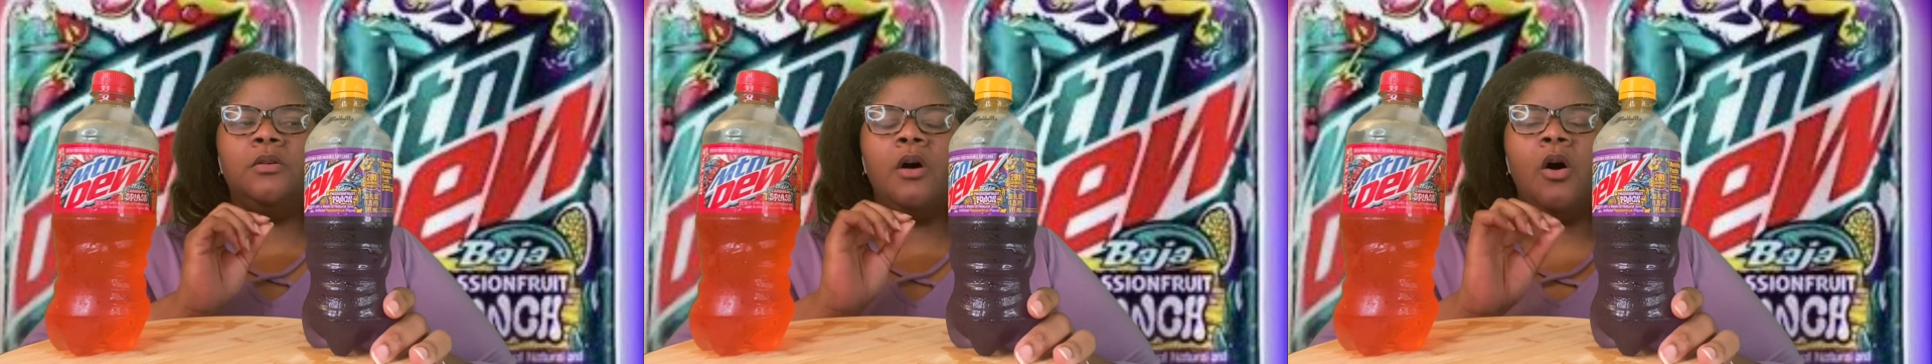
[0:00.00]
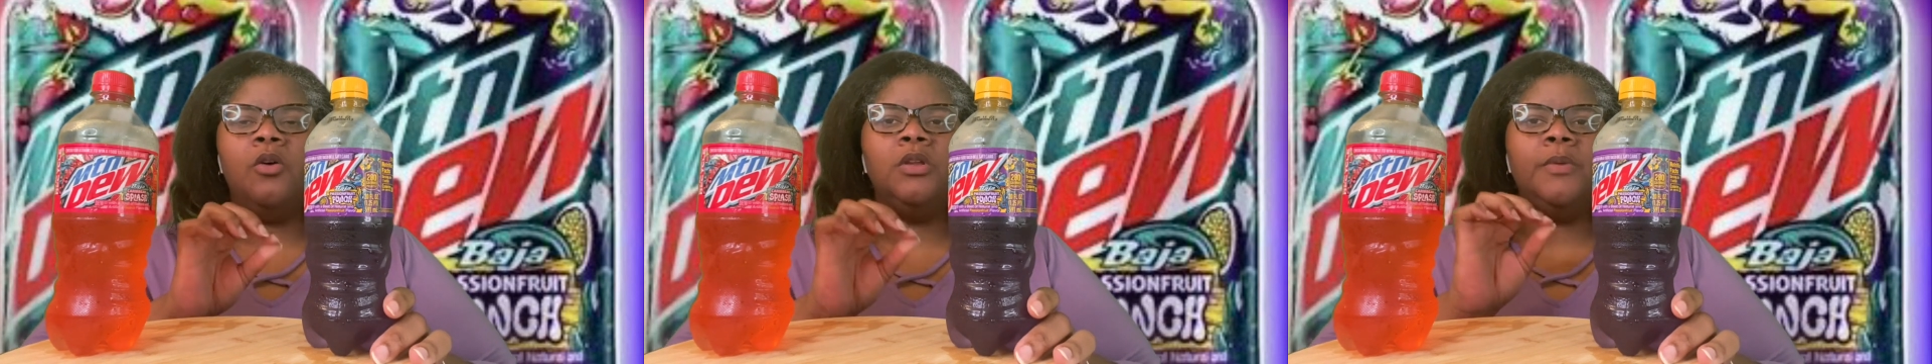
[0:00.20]

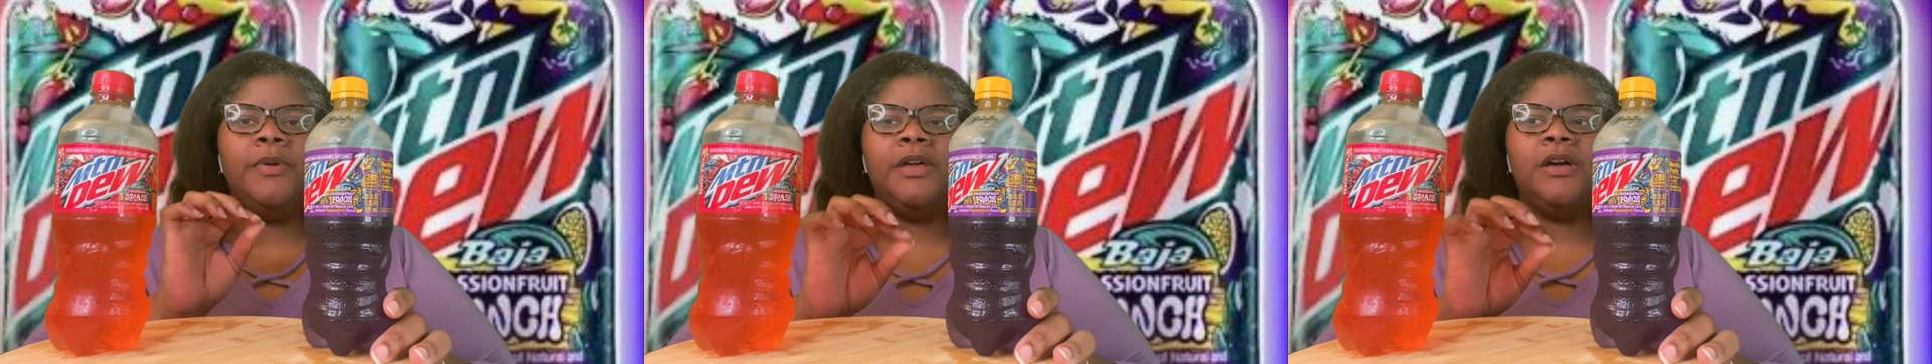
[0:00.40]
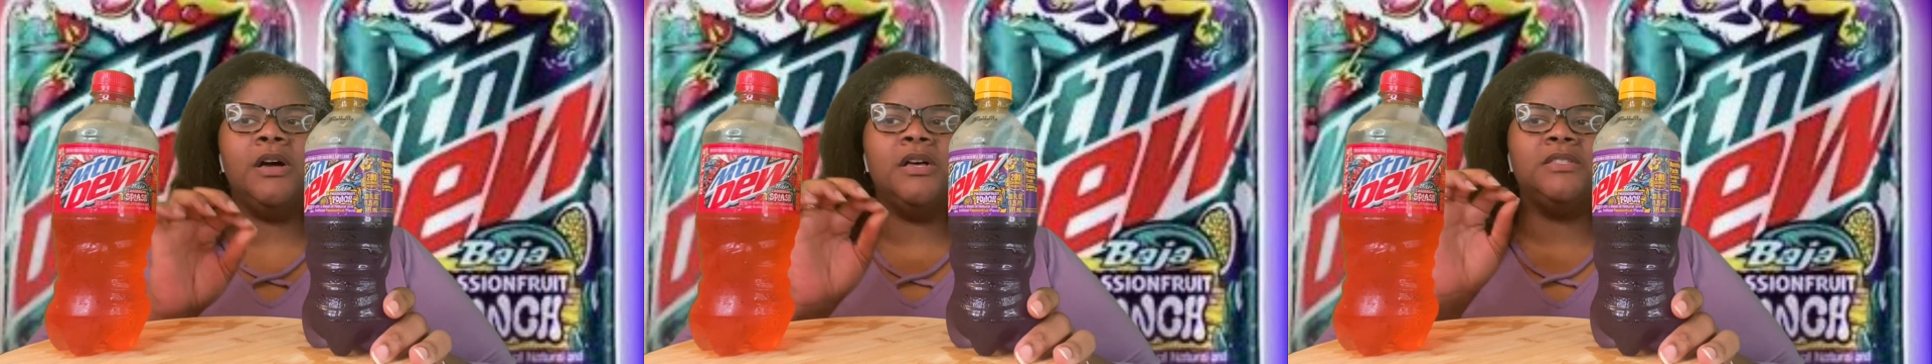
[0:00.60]
only
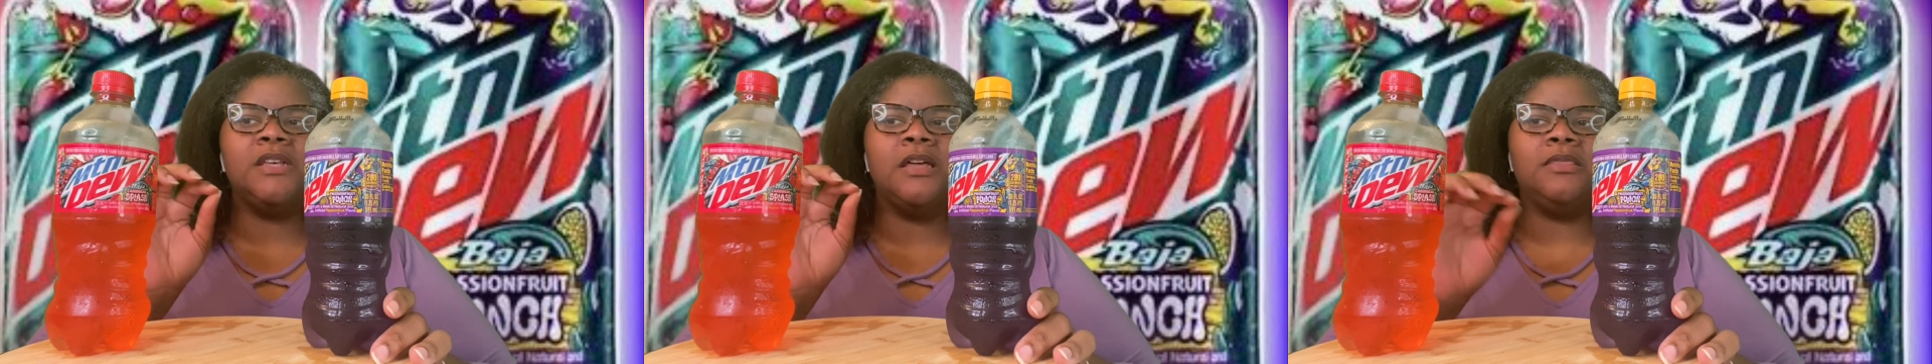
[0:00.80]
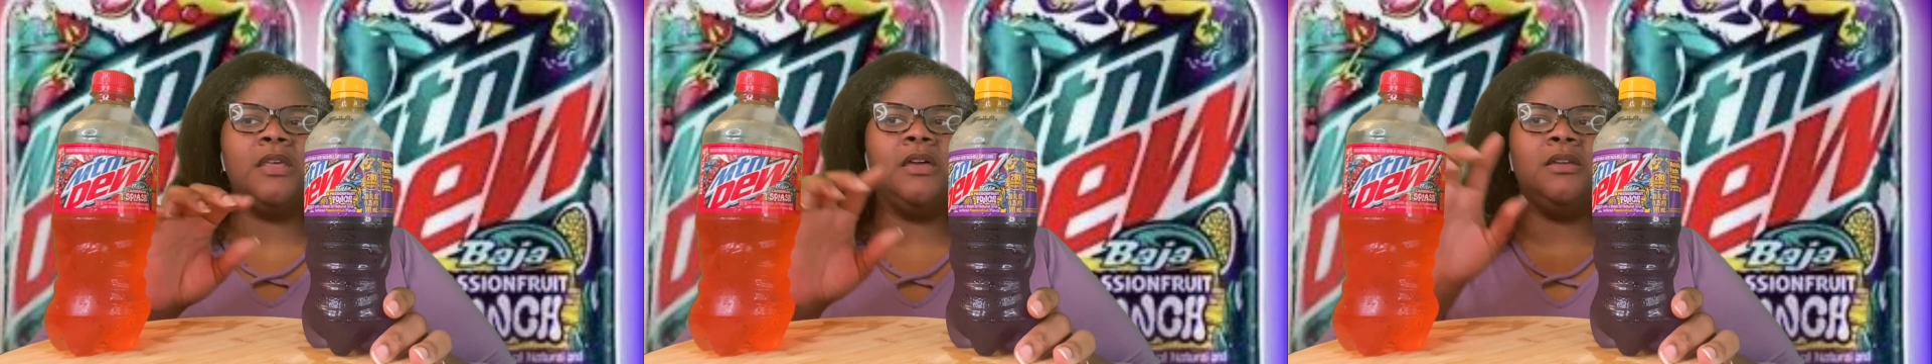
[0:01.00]
because
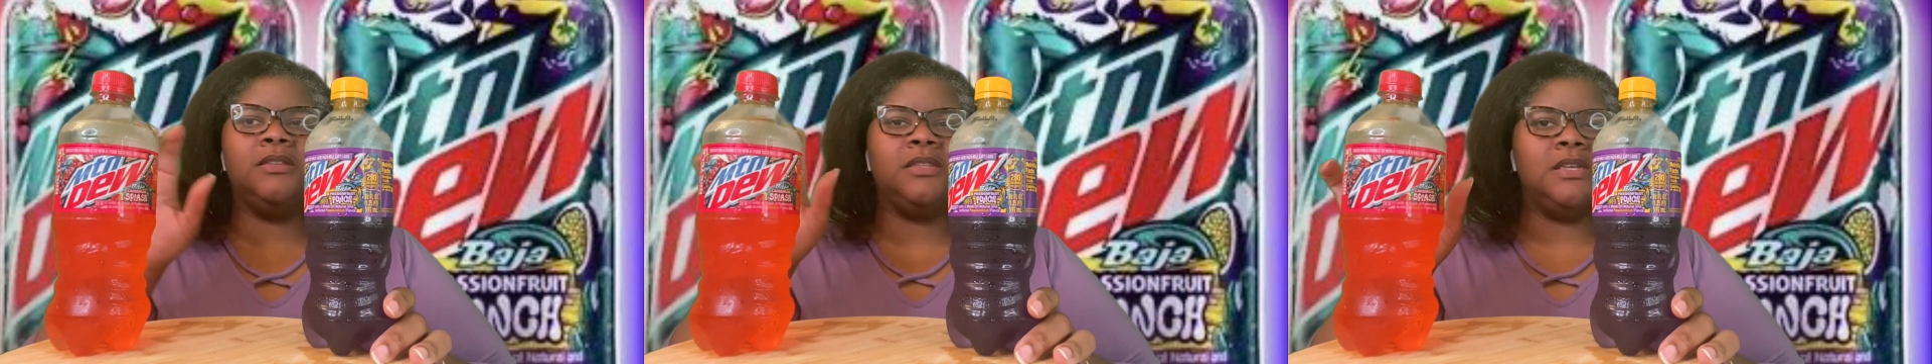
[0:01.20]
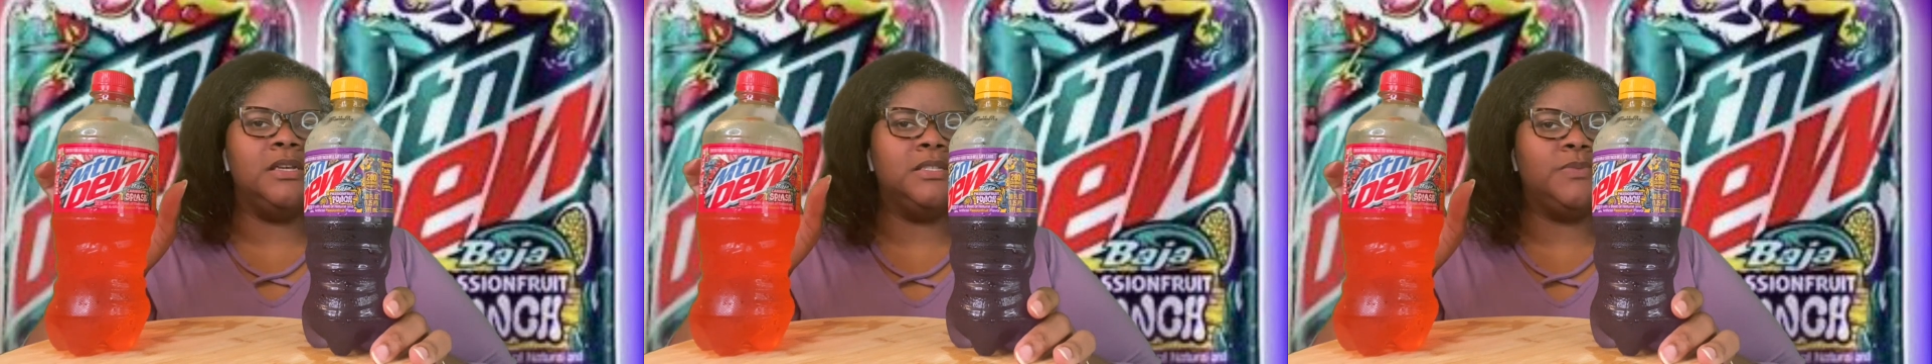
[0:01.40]
I
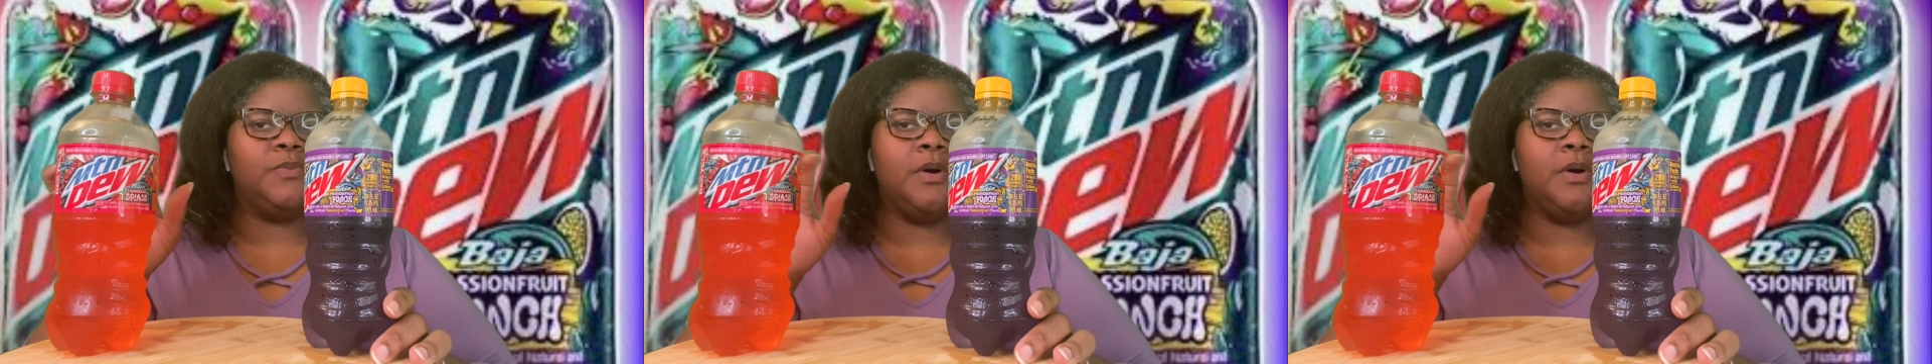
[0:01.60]
think this